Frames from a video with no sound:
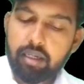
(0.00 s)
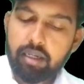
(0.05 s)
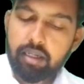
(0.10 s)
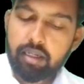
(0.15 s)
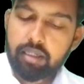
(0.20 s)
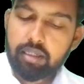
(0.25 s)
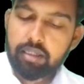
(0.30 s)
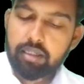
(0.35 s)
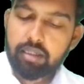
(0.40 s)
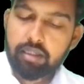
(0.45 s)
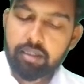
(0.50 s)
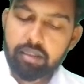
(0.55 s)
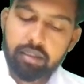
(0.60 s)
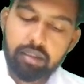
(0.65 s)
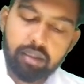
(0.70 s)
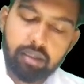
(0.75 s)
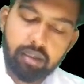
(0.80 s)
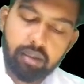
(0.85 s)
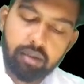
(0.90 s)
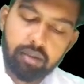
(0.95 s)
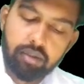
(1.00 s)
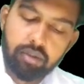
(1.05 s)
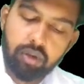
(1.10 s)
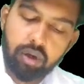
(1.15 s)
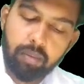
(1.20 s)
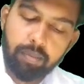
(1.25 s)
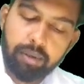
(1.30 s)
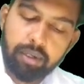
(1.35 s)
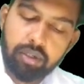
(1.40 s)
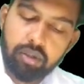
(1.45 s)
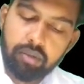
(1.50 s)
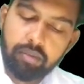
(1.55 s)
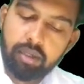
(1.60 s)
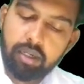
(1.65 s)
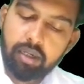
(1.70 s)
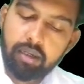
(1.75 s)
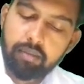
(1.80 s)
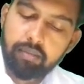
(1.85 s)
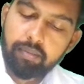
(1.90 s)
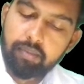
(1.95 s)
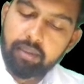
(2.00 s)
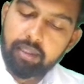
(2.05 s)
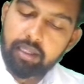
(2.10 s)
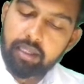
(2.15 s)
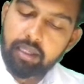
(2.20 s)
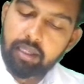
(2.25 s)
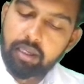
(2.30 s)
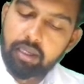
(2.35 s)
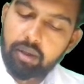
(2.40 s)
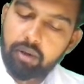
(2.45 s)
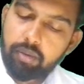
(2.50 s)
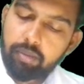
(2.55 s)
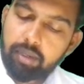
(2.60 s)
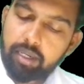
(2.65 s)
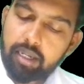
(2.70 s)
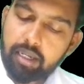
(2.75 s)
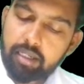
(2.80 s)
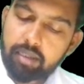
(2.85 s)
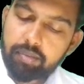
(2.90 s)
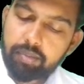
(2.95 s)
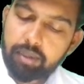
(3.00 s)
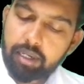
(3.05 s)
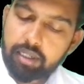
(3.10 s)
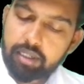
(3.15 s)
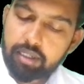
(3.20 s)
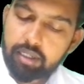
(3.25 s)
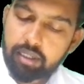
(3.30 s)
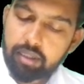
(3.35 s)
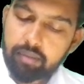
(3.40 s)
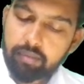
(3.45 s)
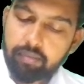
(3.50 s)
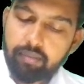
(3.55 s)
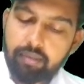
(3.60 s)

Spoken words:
stoppage of the aerobic respiration,